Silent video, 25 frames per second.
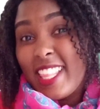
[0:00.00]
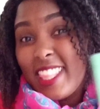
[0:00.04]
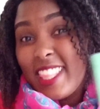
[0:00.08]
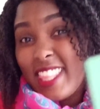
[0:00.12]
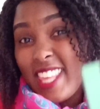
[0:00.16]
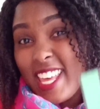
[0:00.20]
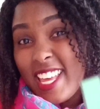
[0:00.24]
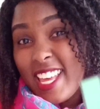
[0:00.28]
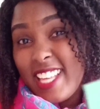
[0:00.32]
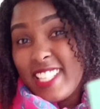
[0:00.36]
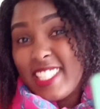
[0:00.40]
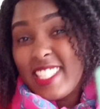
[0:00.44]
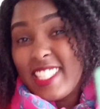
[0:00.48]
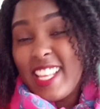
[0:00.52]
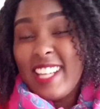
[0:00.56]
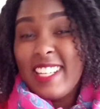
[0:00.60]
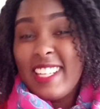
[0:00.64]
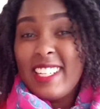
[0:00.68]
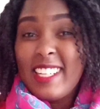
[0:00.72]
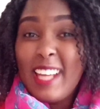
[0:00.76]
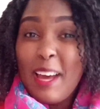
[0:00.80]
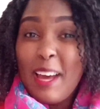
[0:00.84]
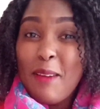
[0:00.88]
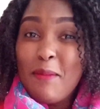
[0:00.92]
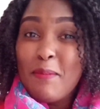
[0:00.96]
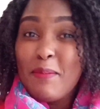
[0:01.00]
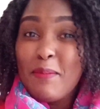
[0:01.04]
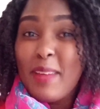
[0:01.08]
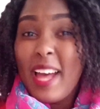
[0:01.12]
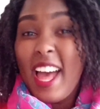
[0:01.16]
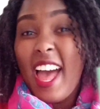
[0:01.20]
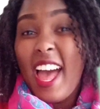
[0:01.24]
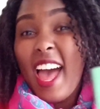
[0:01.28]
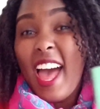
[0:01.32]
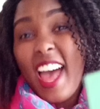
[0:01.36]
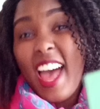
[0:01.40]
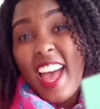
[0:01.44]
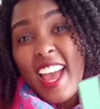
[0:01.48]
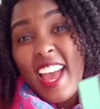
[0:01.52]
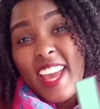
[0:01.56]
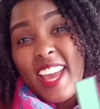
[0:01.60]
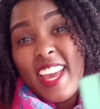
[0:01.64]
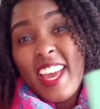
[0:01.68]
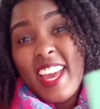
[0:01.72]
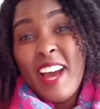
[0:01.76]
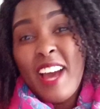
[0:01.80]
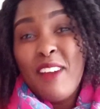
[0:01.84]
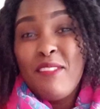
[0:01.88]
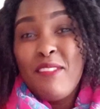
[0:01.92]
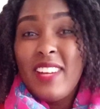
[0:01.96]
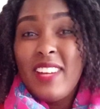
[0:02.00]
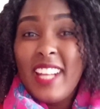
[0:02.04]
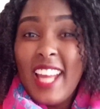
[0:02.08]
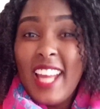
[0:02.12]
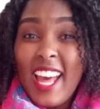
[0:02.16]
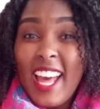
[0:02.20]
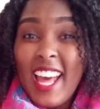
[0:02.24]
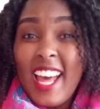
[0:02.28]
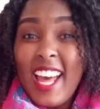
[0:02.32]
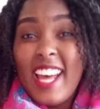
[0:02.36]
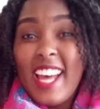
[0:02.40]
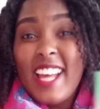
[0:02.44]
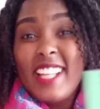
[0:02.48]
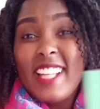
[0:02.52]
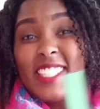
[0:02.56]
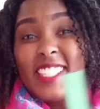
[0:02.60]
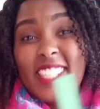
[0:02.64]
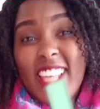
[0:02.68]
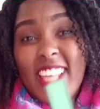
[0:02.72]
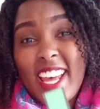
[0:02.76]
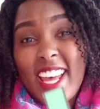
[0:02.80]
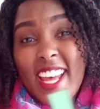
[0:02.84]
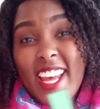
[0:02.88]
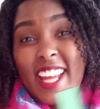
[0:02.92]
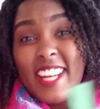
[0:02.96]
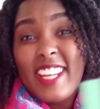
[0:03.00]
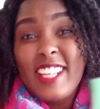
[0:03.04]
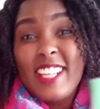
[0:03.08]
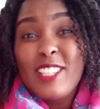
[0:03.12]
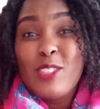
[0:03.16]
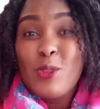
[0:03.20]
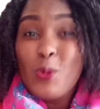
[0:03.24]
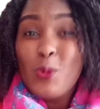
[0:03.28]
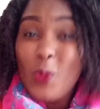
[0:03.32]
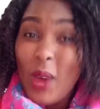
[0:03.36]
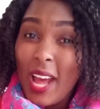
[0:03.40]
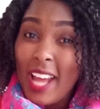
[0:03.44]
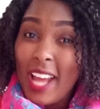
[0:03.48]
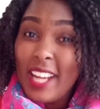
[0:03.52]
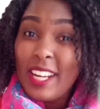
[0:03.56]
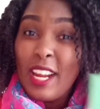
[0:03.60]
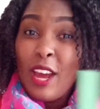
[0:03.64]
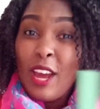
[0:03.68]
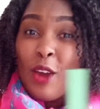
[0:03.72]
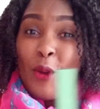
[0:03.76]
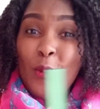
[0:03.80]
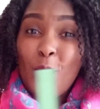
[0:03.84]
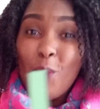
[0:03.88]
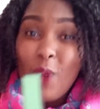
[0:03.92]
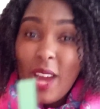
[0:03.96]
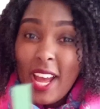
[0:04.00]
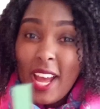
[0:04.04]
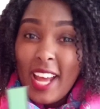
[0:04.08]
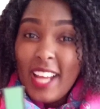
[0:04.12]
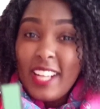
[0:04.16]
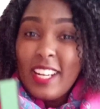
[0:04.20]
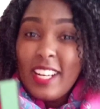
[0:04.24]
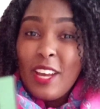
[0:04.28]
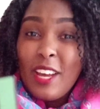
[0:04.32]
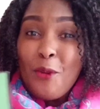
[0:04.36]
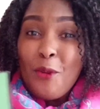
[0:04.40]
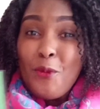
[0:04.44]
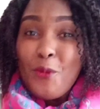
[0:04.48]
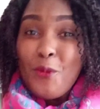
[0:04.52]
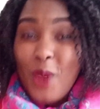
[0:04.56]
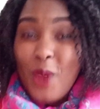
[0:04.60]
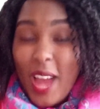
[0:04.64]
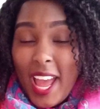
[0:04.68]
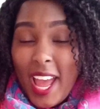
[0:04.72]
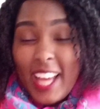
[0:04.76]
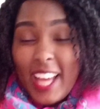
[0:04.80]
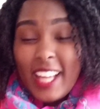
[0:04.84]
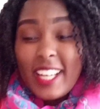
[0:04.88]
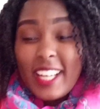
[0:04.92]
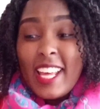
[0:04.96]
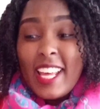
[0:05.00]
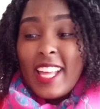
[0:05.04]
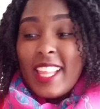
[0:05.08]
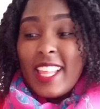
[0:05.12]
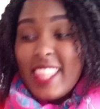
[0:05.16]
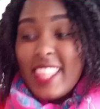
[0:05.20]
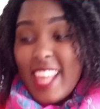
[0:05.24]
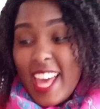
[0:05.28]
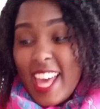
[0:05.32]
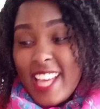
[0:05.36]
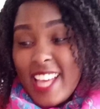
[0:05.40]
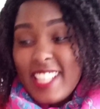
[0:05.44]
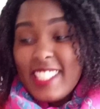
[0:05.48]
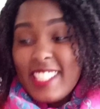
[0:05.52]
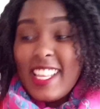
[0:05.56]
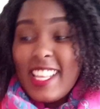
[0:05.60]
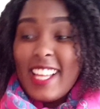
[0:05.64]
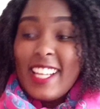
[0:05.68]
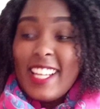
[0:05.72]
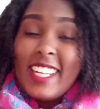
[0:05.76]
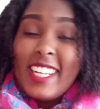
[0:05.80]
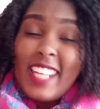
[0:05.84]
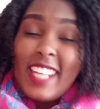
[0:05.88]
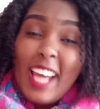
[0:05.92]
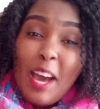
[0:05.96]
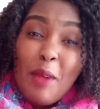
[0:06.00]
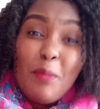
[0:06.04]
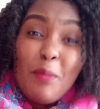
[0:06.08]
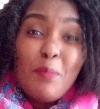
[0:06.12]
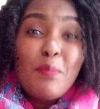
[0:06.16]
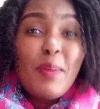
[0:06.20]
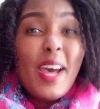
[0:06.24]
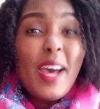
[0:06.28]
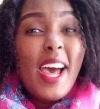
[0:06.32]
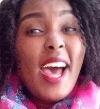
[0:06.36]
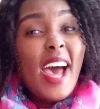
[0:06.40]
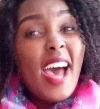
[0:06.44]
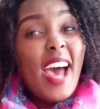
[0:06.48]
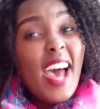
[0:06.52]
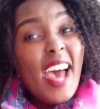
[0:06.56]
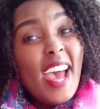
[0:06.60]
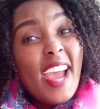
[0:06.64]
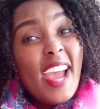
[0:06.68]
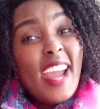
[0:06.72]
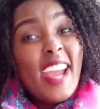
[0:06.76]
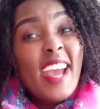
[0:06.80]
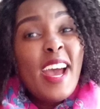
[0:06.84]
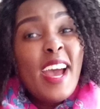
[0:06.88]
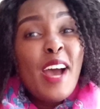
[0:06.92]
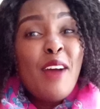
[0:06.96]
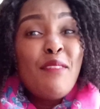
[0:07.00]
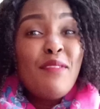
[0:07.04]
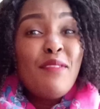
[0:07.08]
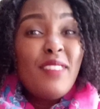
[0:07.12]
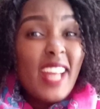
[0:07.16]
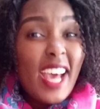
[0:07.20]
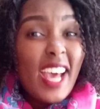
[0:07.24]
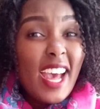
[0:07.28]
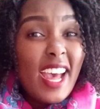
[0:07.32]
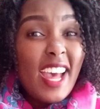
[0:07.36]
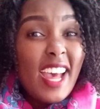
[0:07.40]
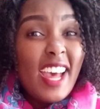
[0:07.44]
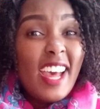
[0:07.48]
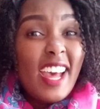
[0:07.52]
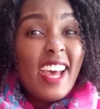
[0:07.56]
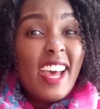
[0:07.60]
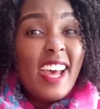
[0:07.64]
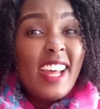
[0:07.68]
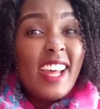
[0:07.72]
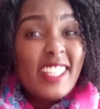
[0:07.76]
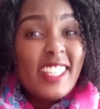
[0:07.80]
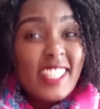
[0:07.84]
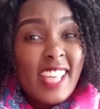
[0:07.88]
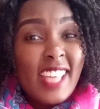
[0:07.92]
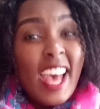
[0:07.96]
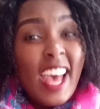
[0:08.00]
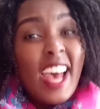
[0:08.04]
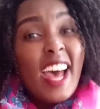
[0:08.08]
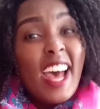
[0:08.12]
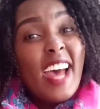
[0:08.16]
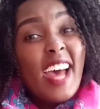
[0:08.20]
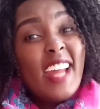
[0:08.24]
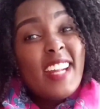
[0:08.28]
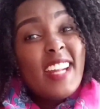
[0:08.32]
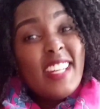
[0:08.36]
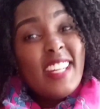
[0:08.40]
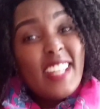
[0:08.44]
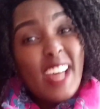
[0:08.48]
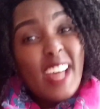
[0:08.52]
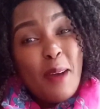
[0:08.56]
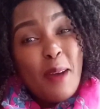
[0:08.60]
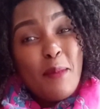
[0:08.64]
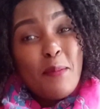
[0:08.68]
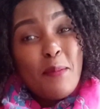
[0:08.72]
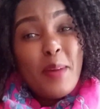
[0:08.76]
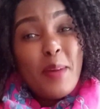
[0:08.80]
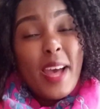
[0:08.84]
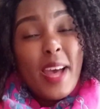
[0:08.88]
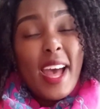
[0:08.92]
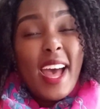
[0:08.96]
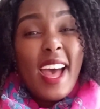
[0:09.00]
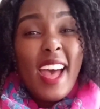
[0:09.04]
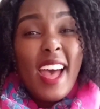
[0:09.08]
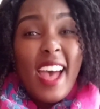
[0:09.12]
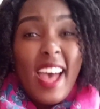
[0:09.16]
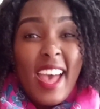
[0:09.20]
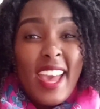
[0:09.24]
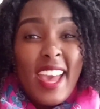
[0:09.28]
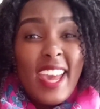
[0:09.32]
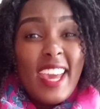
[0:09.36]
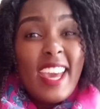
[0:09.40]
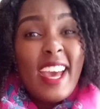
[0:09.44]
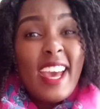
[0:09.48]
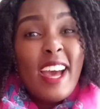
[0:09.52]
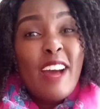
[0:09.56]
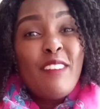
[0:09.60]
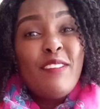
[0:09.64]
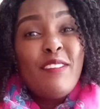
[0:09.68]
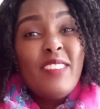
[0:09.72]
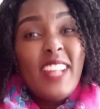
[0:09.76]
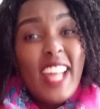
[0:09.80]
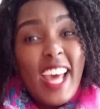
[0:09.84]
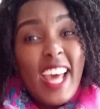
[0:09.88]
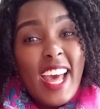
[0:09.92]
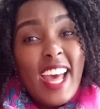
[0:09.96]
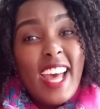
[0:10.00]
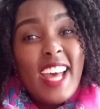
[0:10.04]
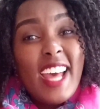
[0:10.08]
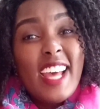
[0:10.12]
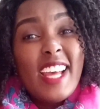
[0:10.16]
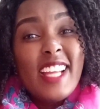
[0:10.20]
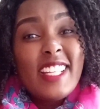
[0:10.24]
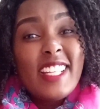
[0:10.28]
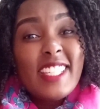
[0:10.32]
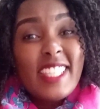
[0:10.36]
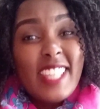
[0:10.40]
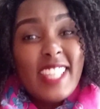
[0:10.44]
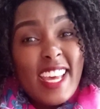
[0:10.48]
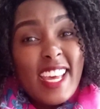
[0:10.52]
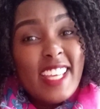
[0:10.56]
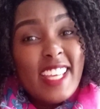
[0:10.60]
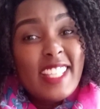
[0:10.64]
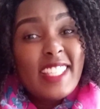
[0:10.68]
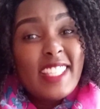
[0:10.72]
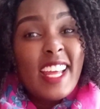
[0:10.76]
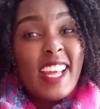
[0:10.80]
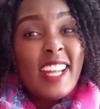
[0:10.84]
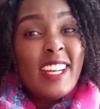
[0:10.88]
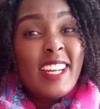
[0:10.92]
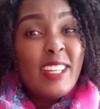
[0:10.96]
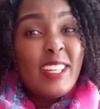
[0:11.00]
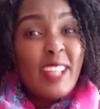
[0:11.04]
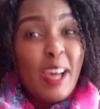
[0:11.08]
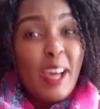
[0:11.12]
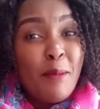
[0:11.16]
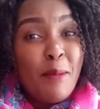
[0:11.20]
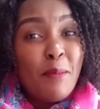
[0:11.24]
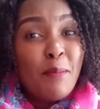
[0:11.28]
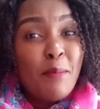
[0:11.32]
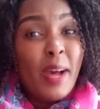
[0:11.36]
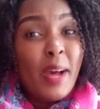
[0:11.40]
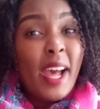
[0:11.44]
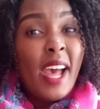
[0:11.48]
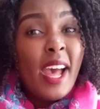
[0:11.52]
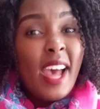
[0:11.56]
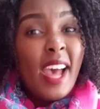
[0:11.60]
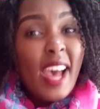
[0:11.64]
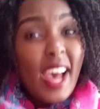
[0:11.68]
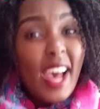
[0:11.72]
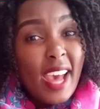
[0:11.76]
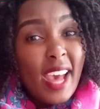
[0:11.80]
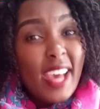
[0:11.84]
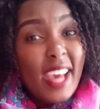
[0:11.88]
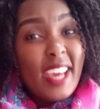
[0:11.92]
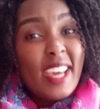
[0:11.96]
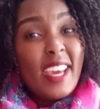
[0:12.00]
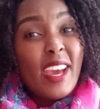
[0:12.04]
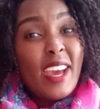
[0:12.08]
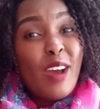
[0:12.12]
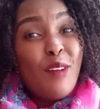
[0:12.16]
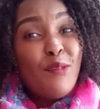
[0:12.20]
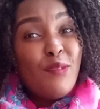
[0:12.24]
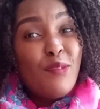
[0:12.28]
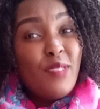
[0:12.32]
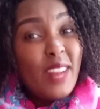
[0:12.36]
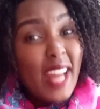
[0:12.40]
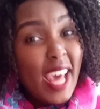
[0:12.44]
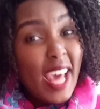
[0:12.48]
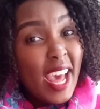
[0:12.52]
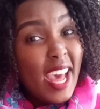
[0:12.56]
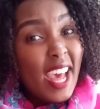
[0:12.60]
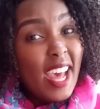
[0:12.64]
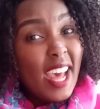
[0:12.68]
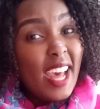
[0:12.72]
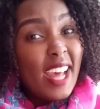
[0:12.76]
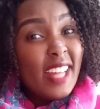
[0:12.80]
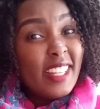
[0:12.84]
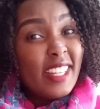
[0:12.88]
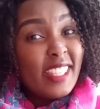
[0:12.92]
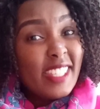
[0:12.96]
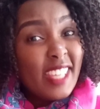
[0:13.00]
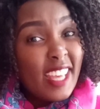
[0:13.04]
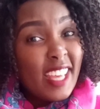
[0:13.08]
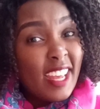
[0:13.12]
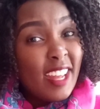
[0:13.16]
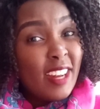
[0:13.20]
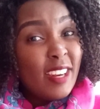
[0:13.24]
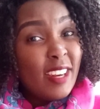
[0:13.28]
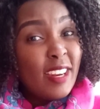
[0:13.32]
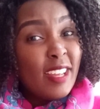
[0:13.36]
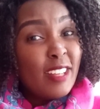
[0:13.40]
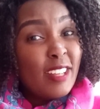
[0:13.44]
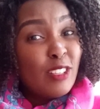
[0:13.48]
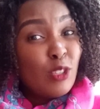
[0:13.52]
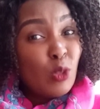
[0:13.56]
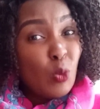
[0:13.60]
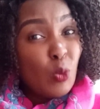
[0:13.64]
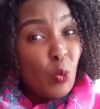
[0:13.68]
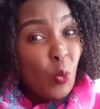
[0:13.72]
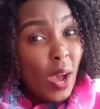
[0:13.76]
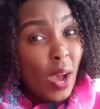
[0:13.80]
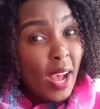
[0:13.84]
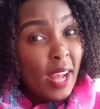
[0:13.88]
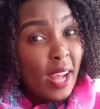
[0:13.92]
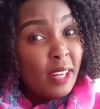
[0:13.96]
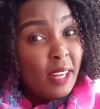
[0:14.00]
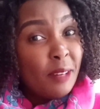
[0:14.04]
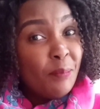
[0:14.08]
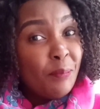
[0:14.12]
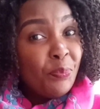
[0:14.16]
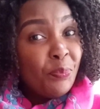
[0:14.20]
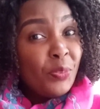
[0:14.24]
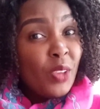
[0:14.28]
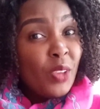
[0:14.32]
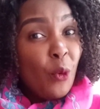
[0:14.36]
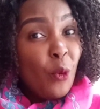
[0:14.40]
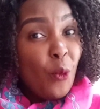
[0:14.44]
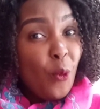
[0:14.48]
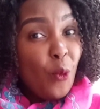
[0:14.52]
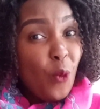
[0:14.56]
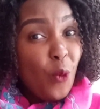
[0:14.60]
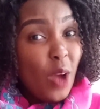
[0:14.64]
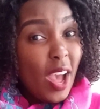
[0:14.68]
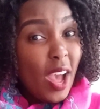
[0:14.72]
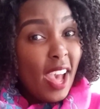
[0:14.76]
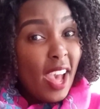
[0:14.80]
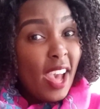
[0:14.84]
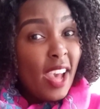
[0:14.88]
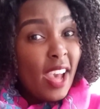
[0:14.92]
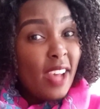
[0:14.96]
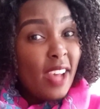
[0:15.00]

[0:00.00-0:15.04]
There's a number I have learned and it's one, one, one. There's a number I have learned, a number I have learned. There's a number I have learned and it's one, one,